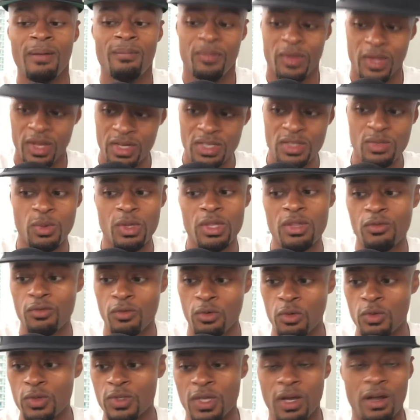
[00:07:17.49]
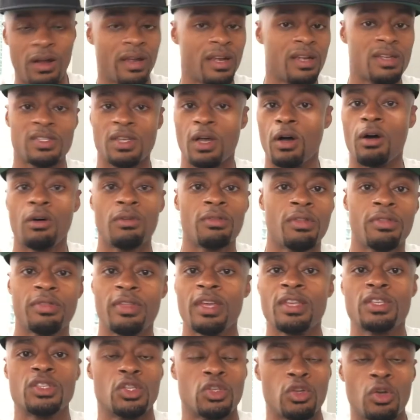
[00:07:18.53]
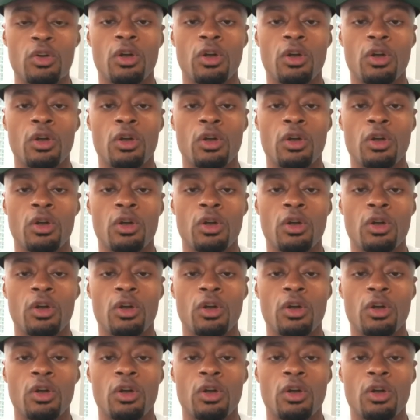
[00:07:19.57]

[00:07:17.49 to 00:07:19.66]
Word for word: Here's what the rules are. Here's all the things you're